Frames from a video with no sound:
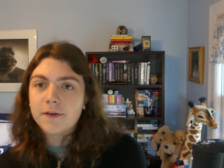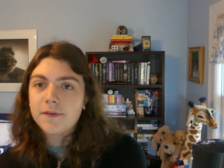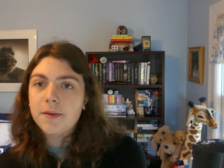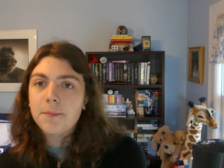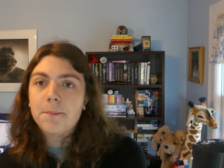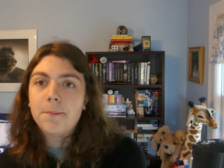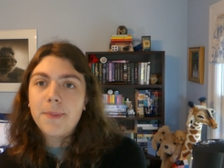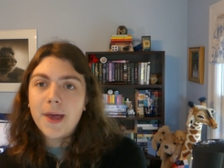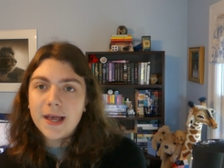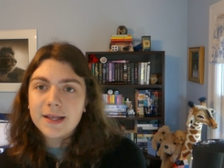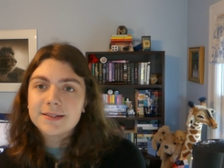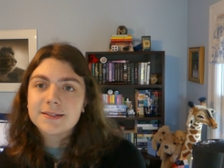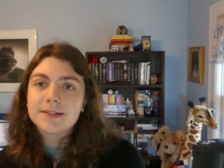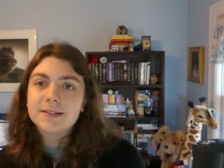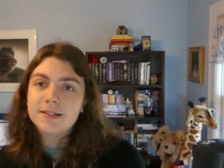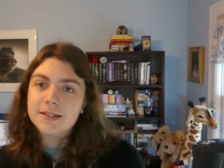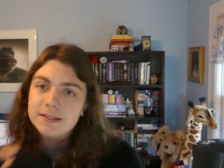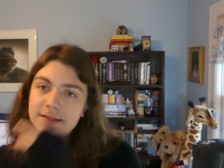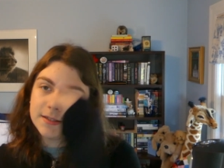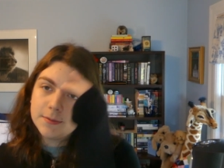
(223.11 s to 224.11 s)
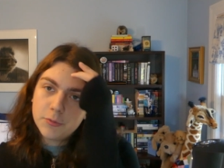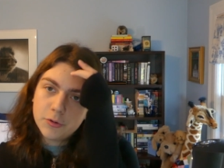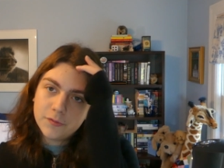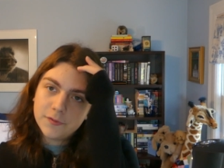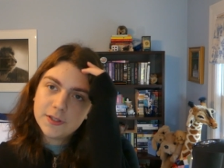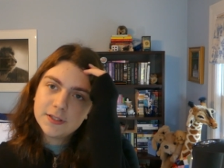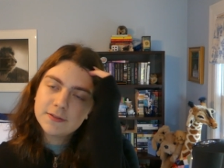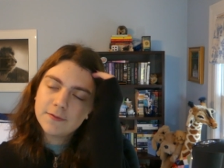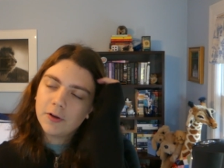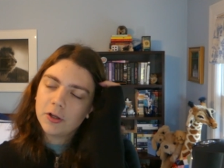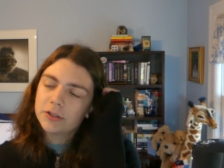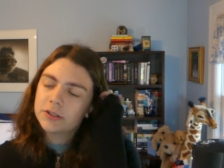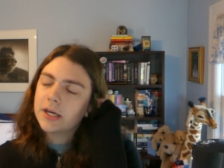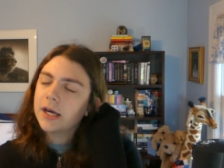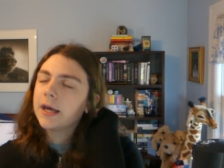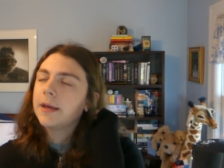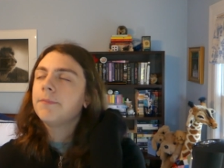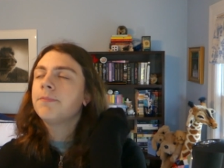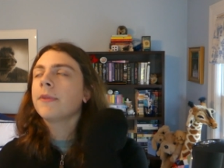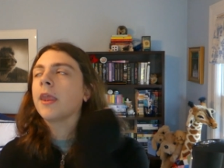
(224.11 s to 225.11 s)
of the best Disney movies of all
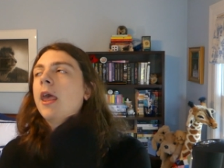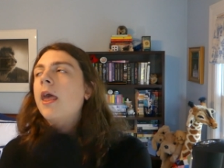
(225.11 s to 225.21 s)
time.